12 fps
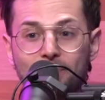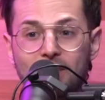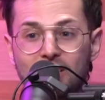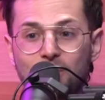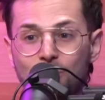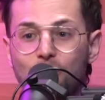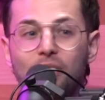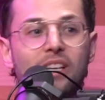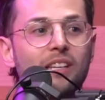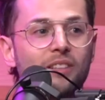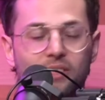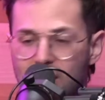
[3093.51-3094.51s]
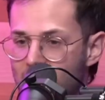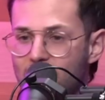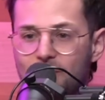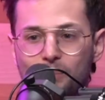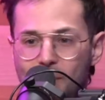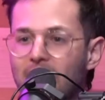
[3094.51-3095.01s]
This movie
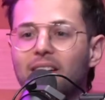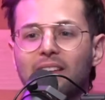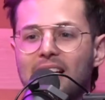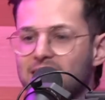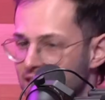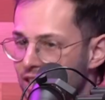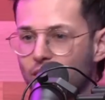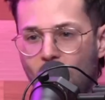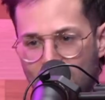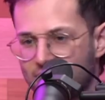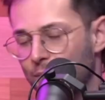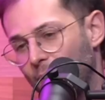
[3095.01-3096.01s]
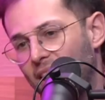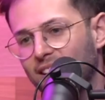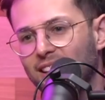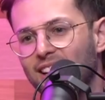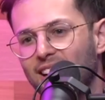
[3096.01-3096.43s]
made less than it cost to make.